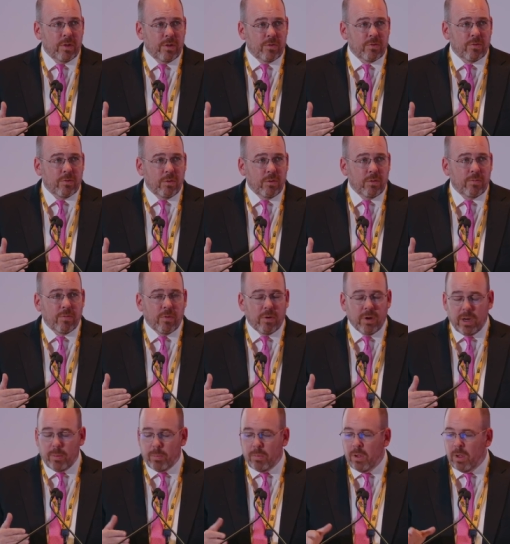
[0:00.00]
in stroke
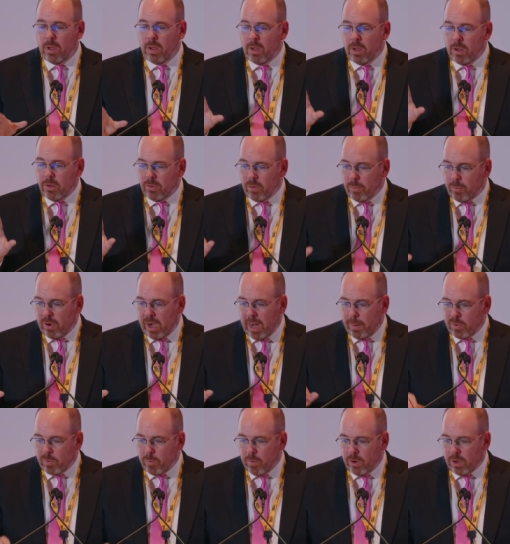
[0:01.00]
volume. So
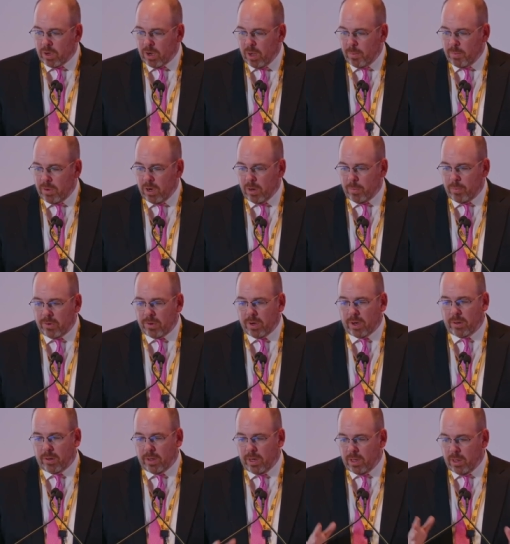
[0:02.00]
perhaps more to come here,
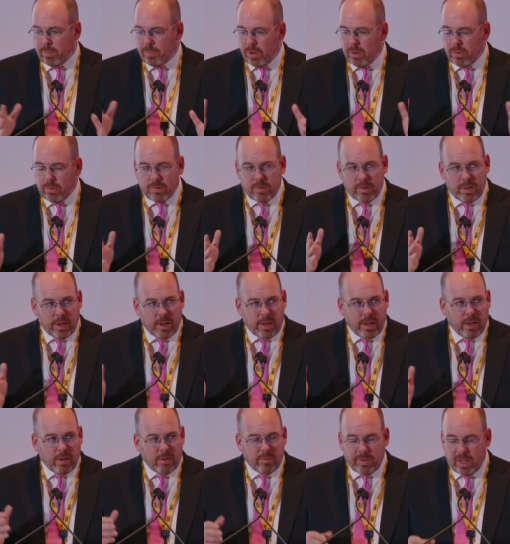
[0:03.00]
particularly in the
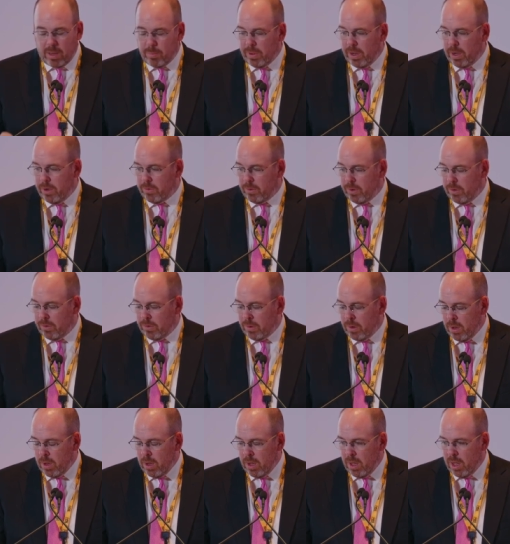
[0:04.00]
post-LVAD uh, patients,
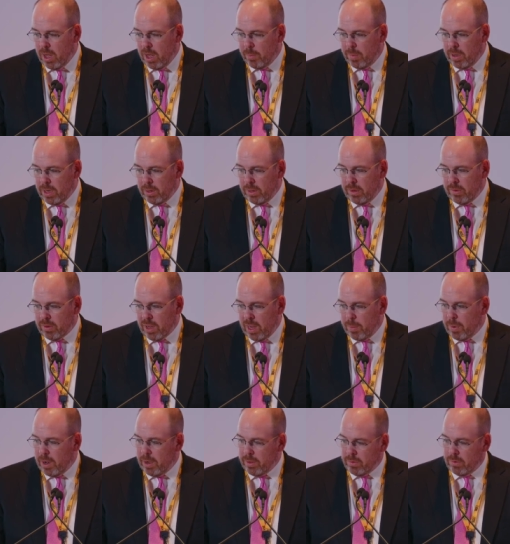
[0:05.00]
uh, but at least
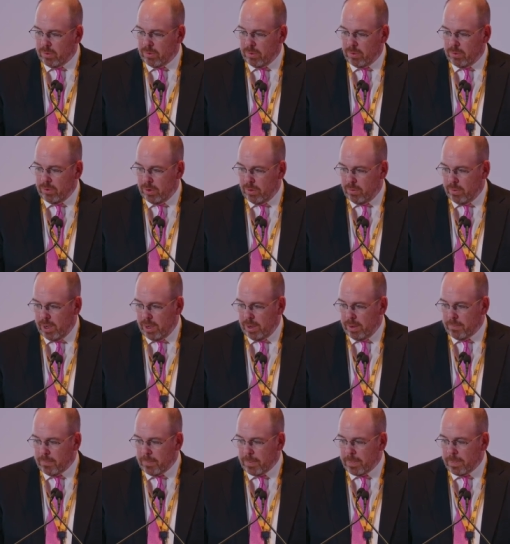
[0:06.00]
hypothesis
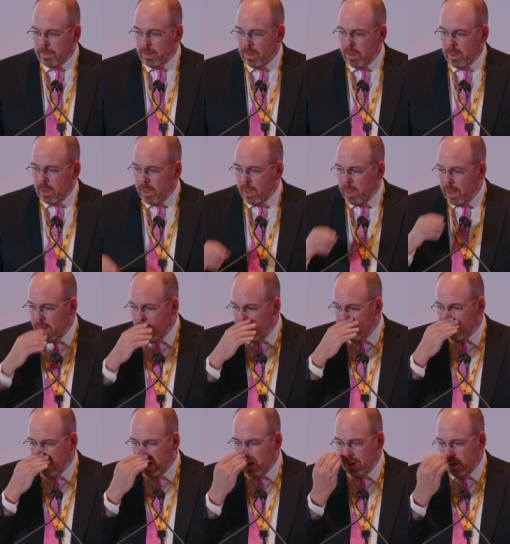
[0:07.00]
generating. And
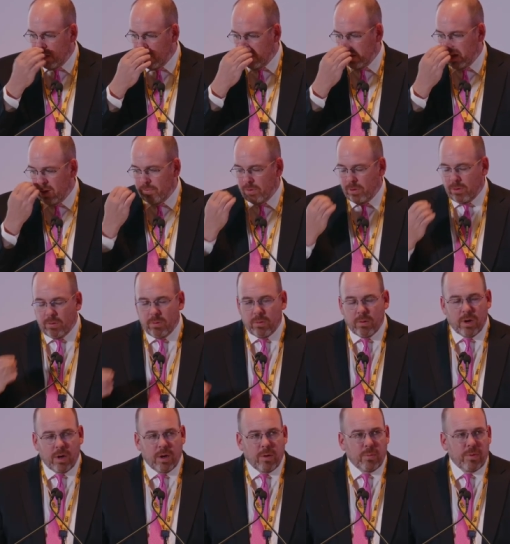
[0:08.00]
finally, I'll leave
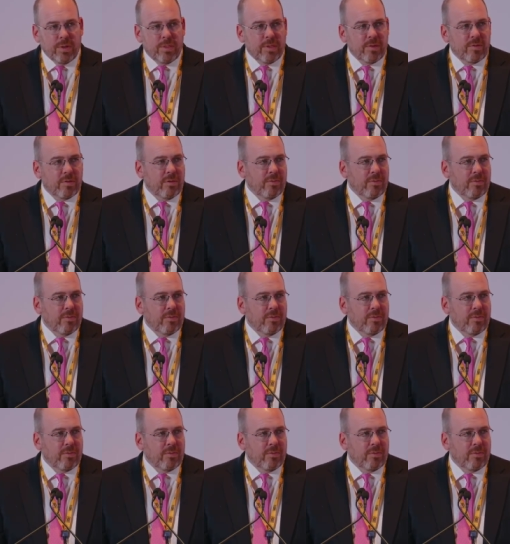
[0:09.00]
you uh, with this